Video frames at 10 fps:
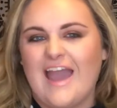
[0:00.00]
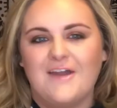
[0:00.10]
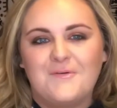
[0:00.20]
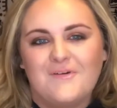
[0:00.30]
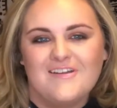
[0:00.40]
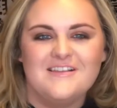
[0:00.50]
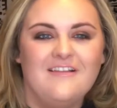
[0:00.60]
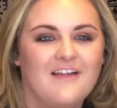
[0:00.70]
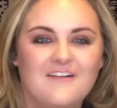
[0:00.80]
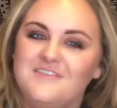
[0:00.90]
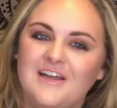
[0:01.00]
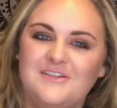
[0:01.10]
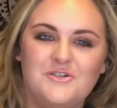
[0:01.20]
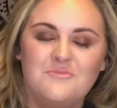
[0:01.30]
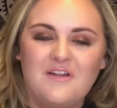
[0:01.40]
categories I love and
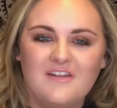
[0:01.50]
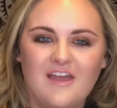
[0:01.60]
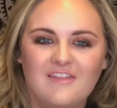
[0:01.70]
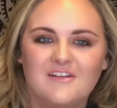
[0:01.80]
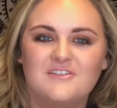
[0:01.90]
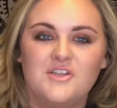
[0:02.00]
I do them all together.